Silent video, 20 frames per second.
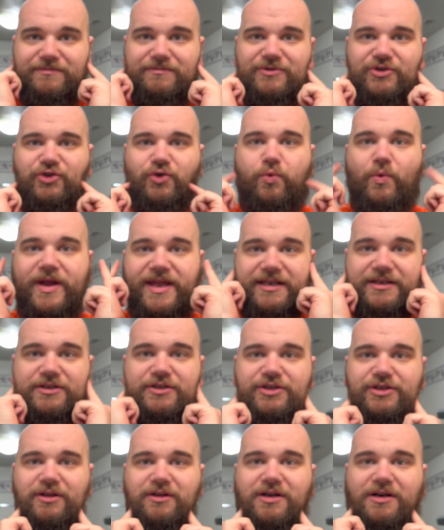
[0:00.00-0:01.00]

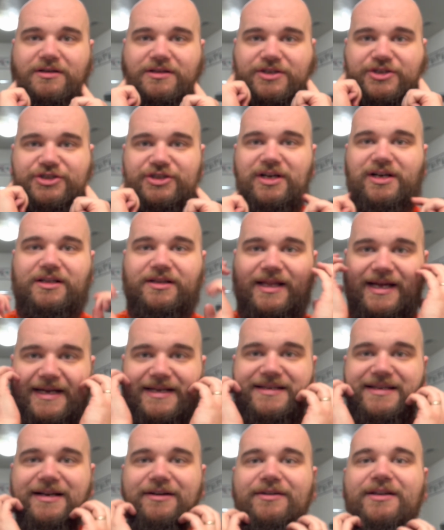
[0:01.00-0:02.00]
twinge along the
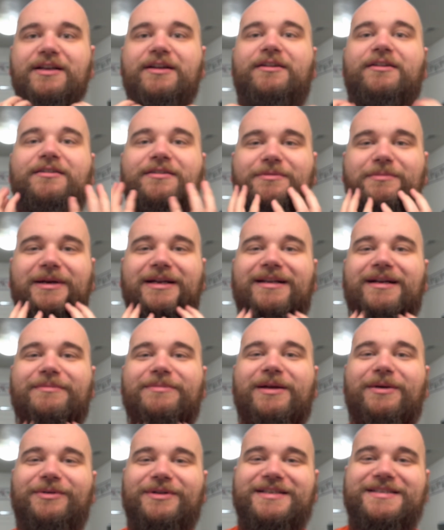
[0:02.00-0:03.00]
jawline down here. You might not
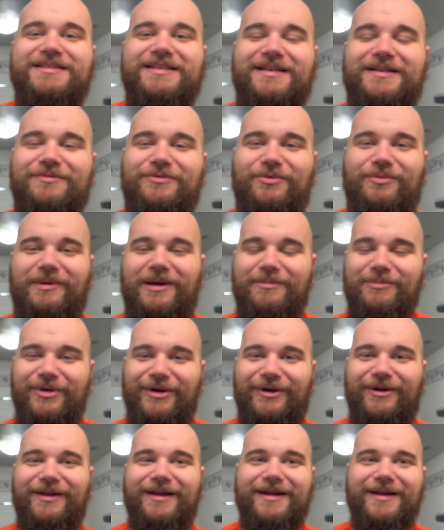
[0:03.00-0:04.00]
be able to see it through my
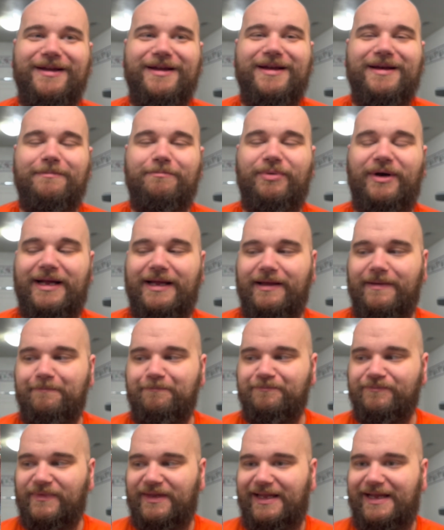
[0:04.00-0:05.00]
beard, but
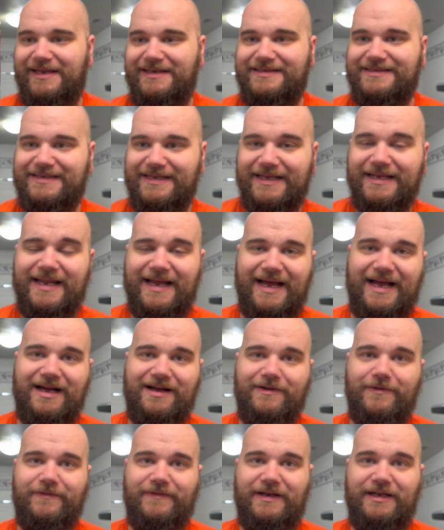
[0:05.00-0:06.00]
it did
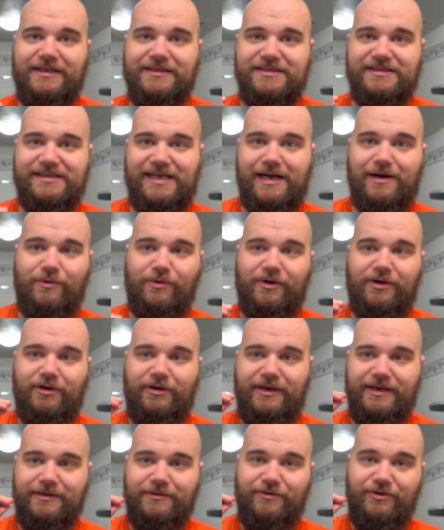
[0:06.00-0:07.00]
have a
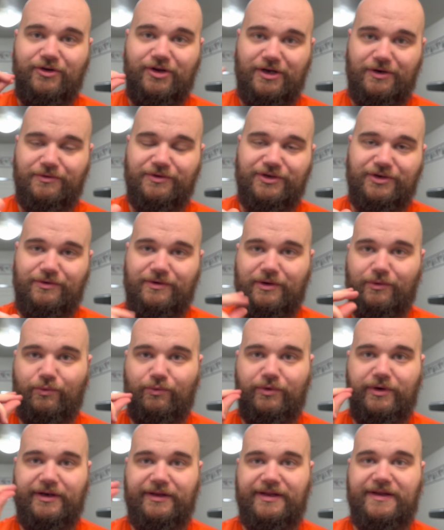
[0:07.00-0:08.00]
sour note to it
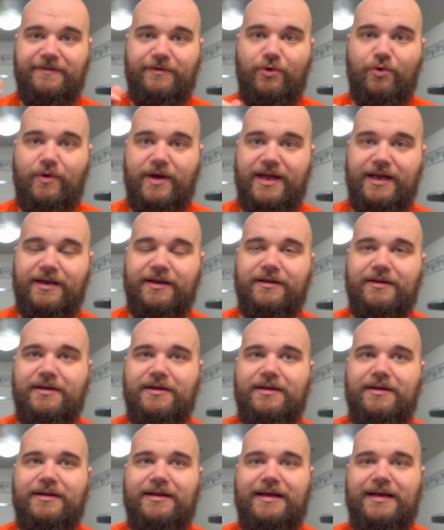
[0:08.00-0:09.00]
really quick.
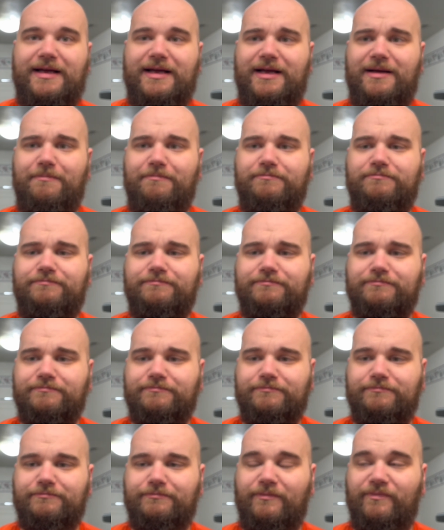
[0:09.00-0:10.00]

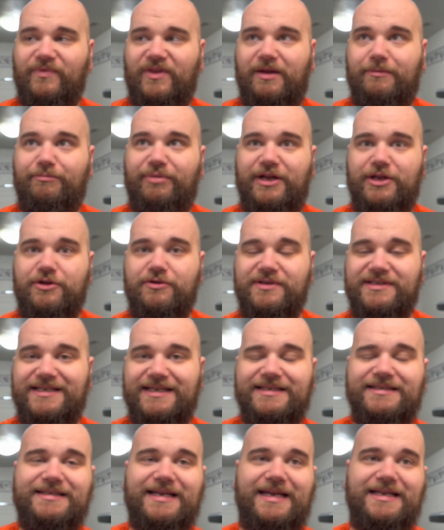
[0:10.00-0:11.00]
But you
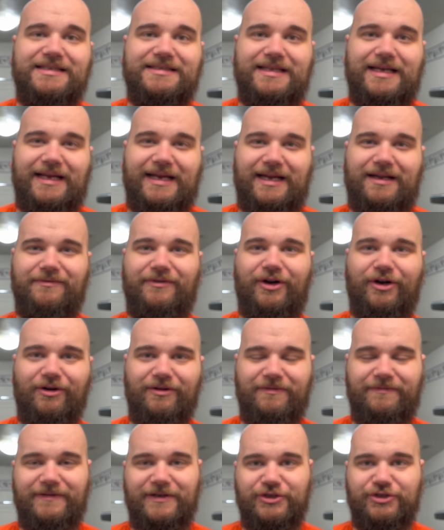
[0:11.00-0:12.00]
did taste that kind of
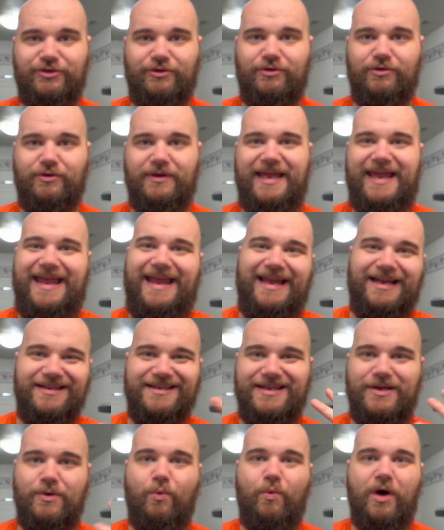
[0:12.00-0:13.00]
artificial
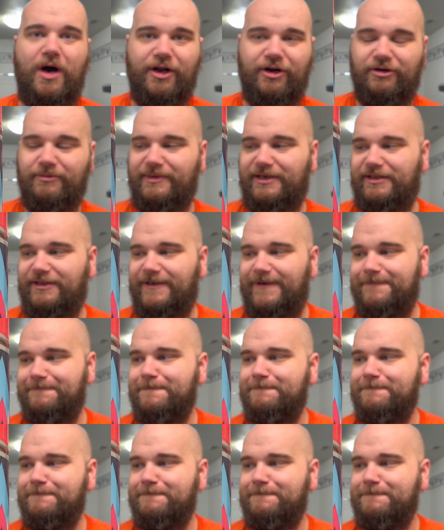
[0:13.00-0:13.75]
candy watermelon.